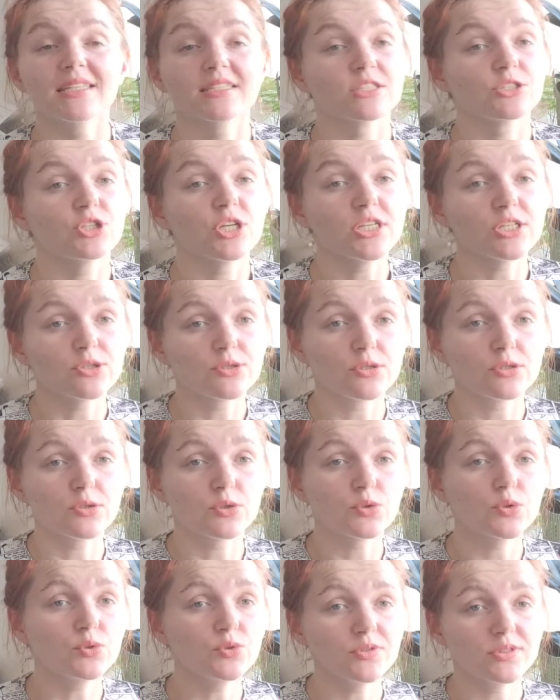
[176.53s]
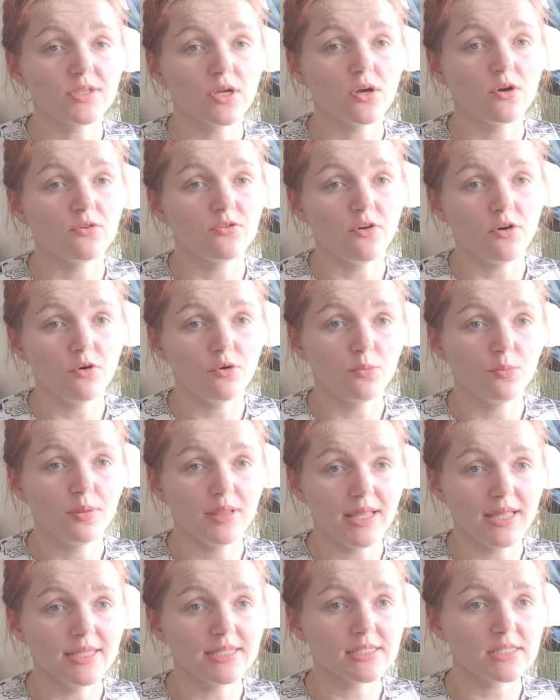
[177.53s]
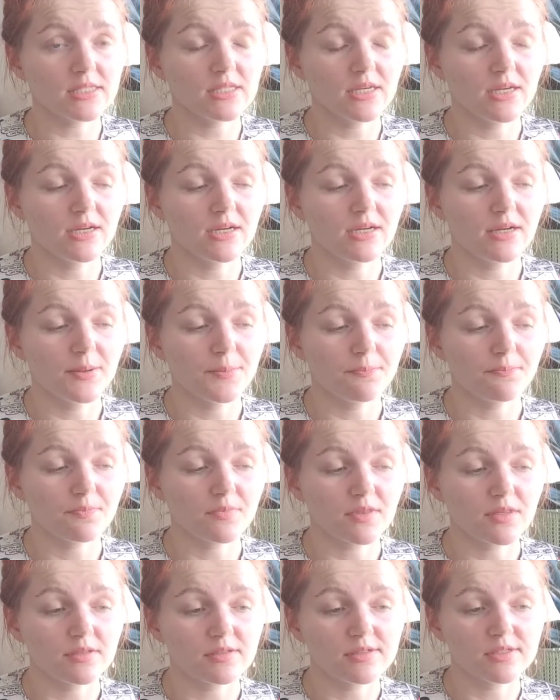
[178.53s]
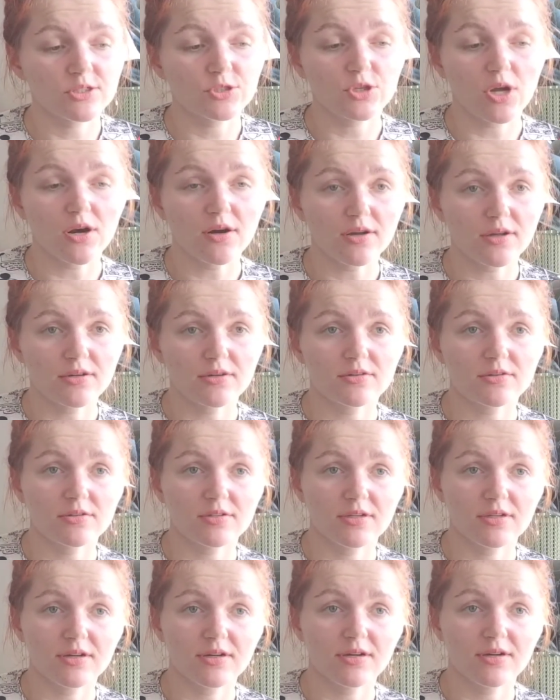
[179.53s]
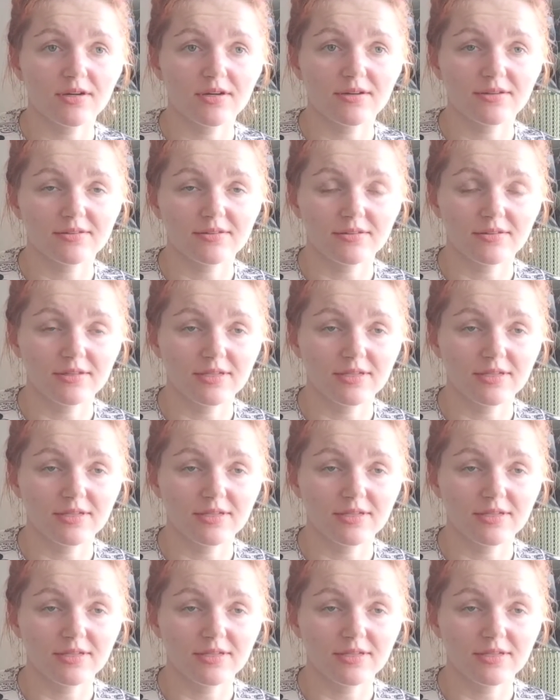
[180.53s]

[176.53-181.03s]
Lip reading: The general rules of all plants: the darker the